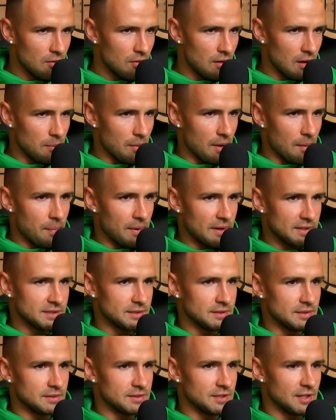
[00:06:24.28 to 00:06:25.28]
Well, my
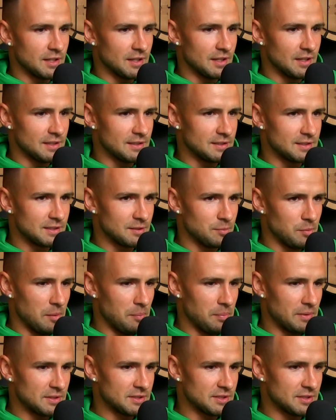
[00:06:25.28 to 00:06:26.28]
personal target, my
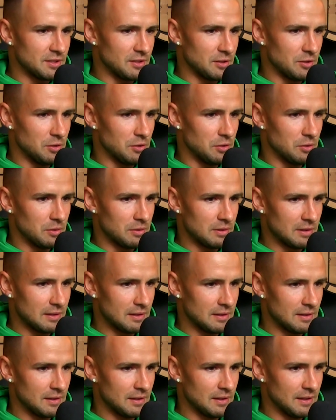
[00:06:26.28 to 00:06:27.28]
personal goal
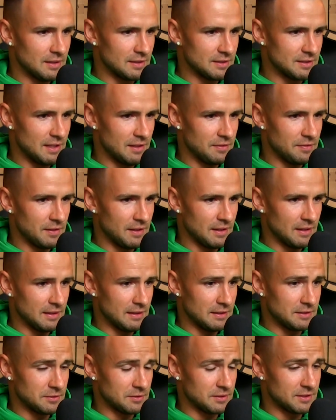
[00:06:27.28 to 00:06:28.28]
is
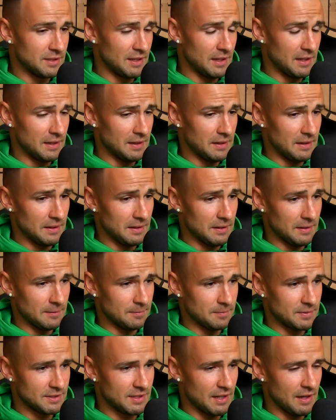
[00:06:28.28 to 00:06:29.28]
definitely to stay
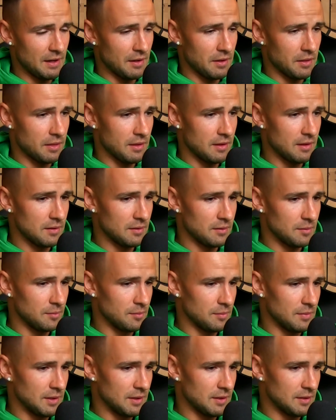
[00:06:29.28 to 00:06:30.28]
healthy,
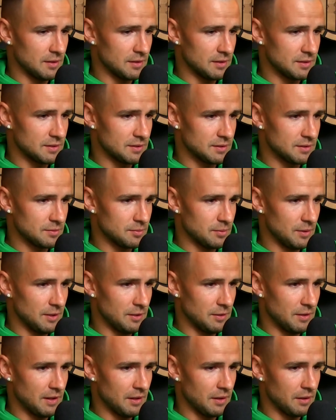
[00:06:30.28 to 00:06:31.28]
because when
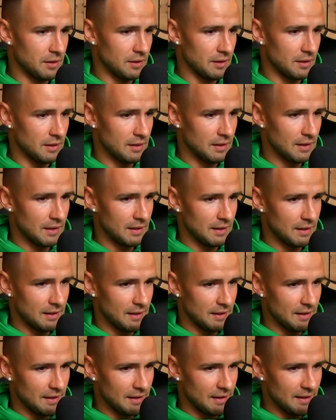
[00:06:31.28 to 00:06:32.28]
you're healthy,
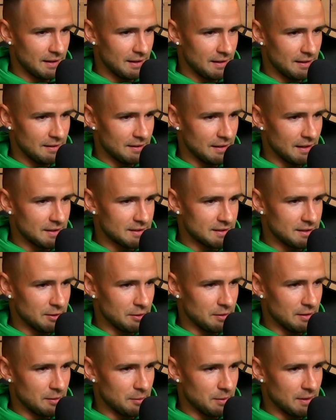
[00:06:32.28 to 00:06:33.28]
that's the
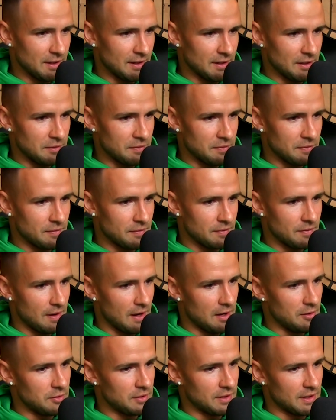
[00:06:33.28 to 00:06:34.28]
only way of
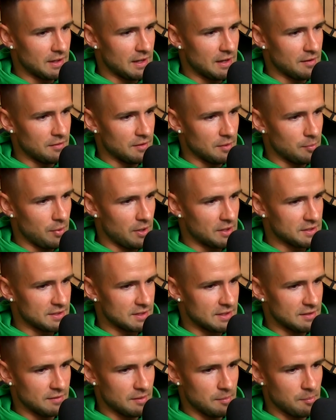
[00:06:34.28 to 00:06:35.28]
how you can have a
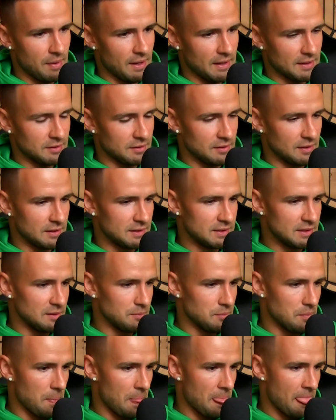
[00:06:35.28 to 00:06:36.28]
positive impact on the
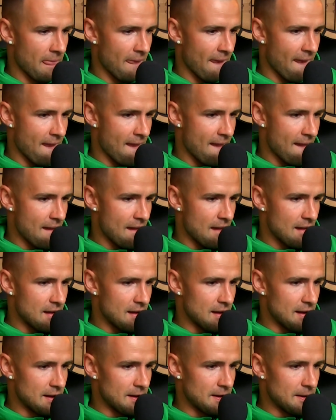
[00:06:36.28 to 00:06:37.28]
team.
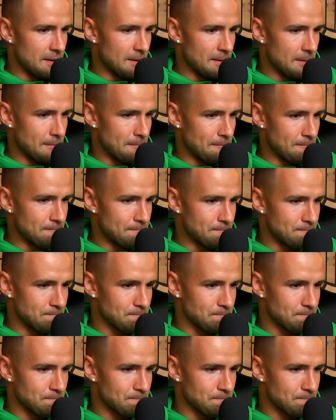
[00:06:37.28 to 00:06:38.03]
And